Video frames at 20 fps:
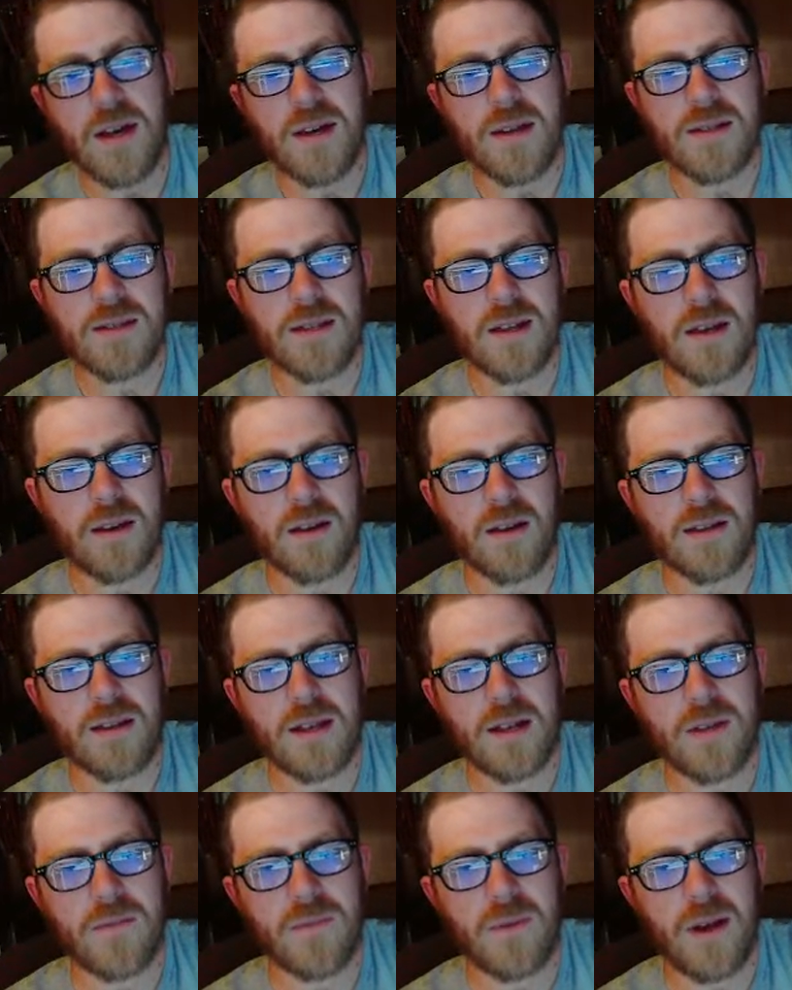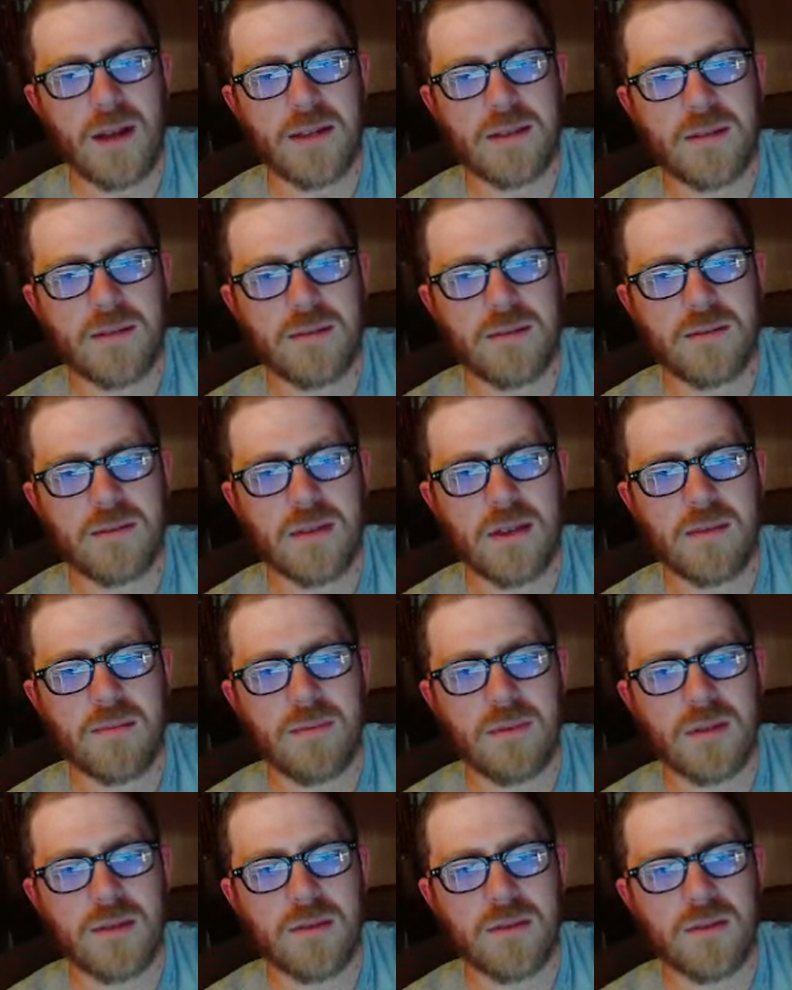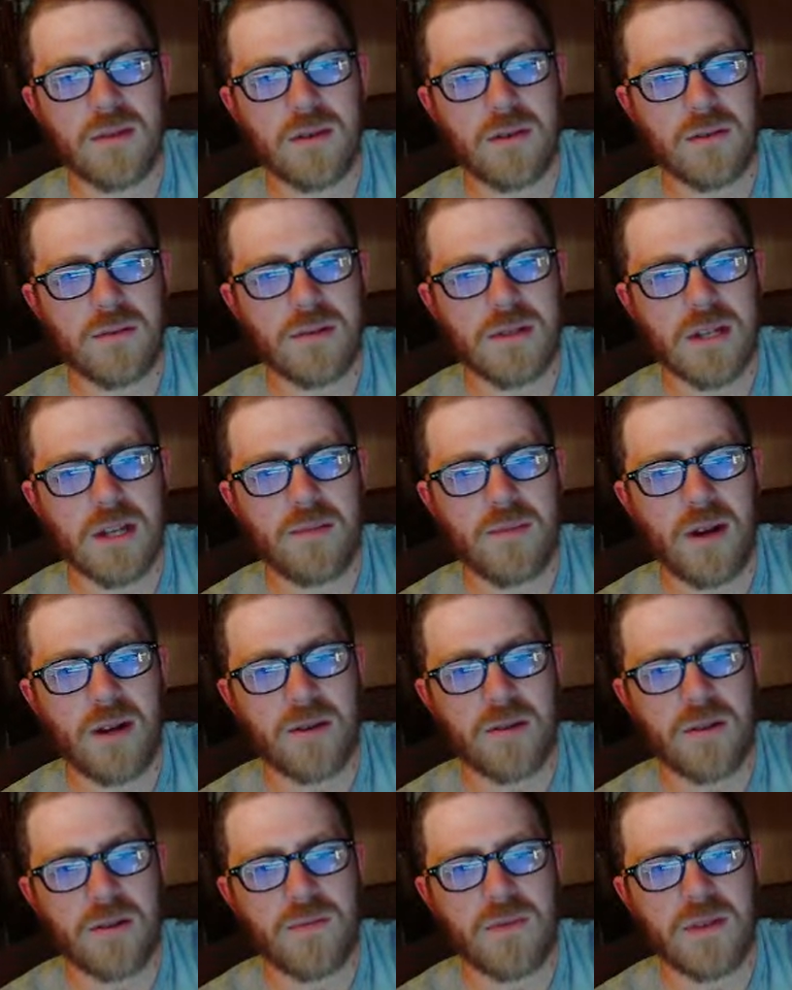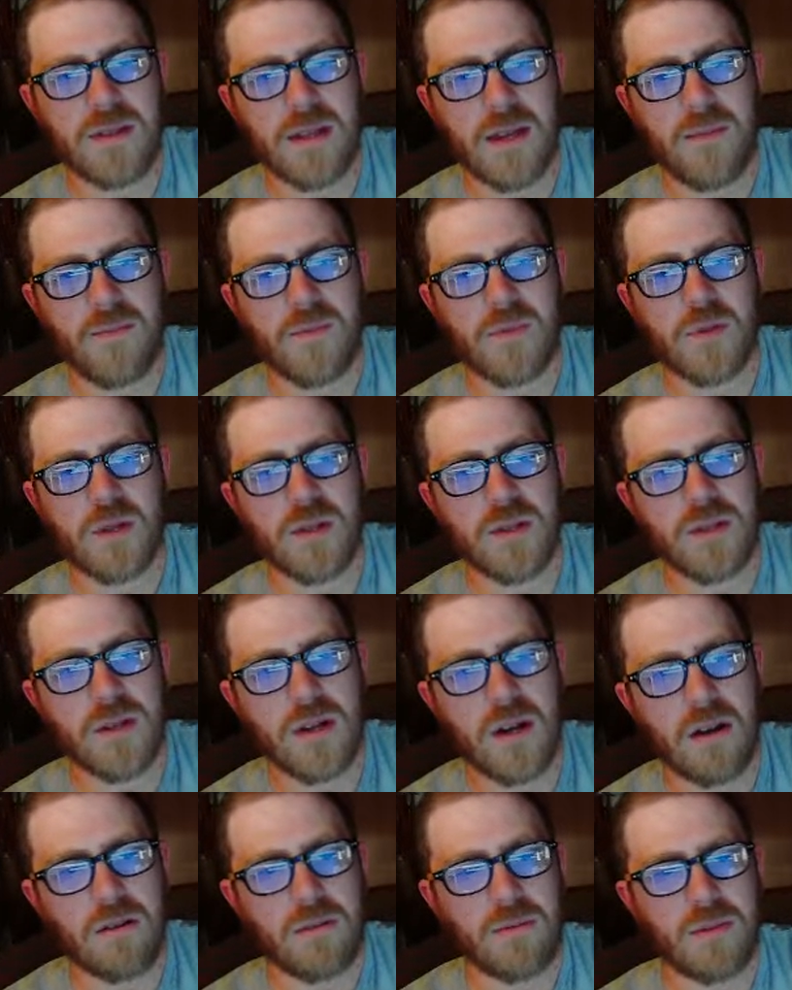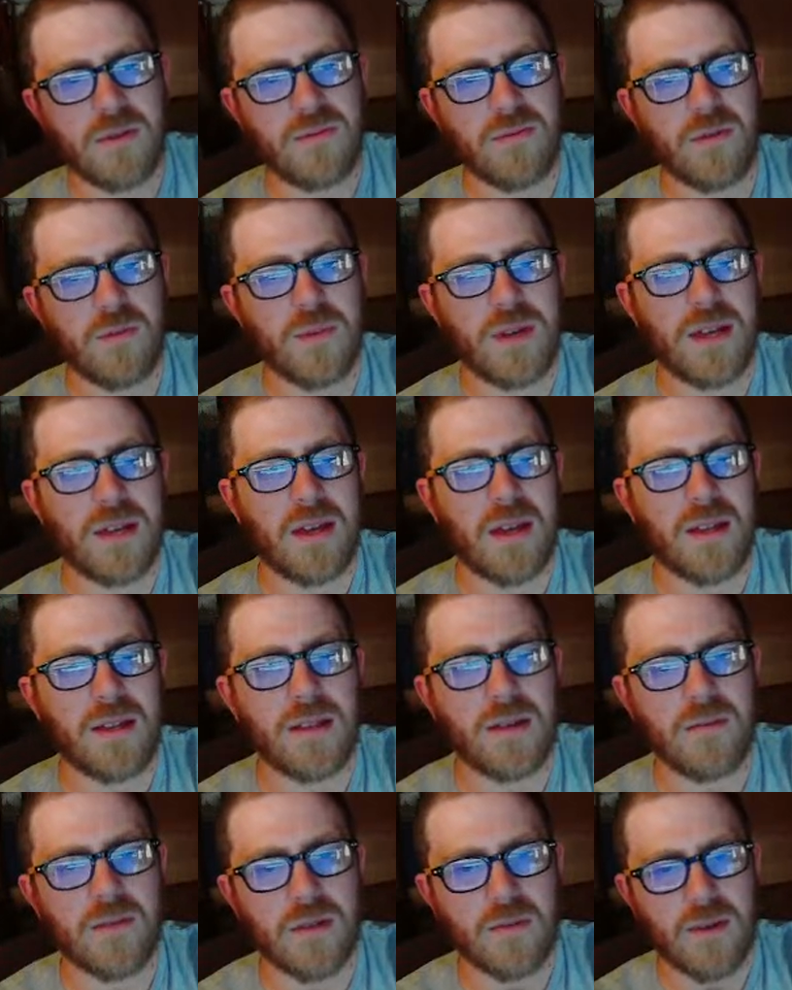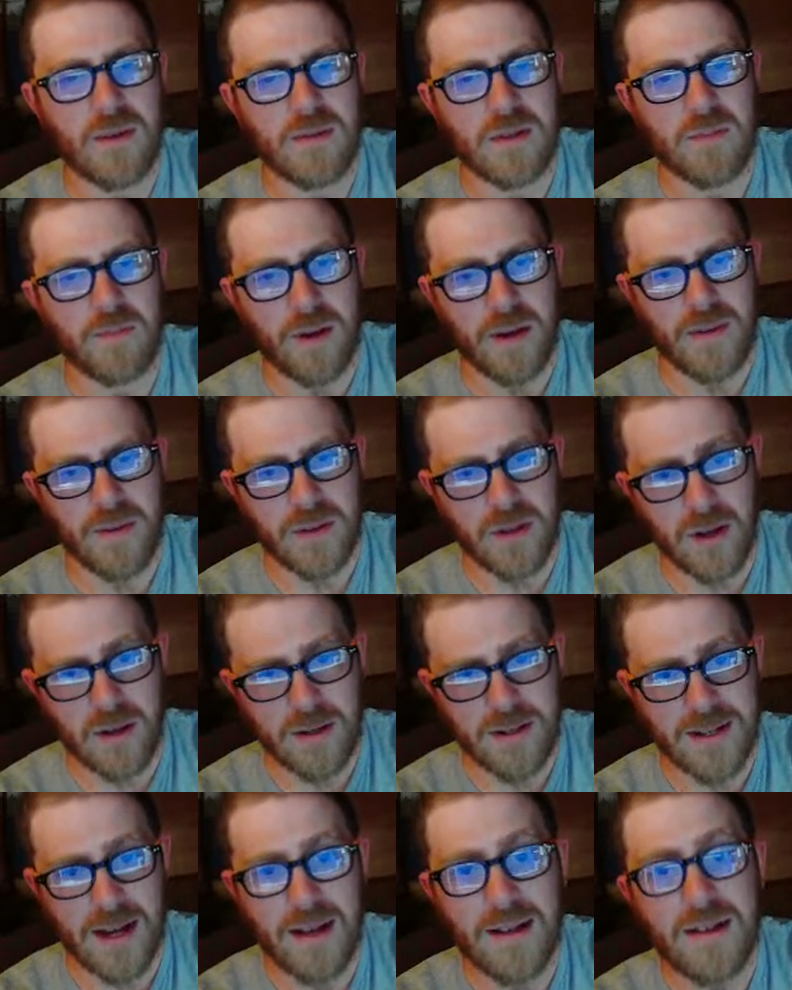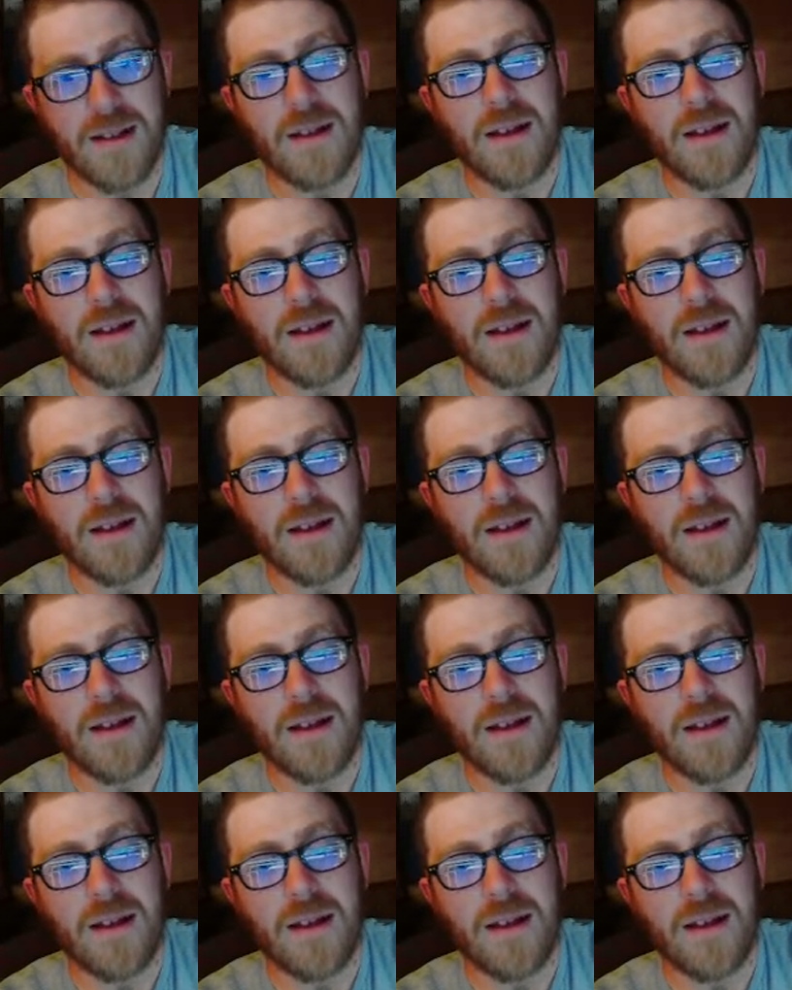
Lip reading: Sturg identified him to the Doctor as a commander of the 10th Sontaran before being interrupted by the Doctor.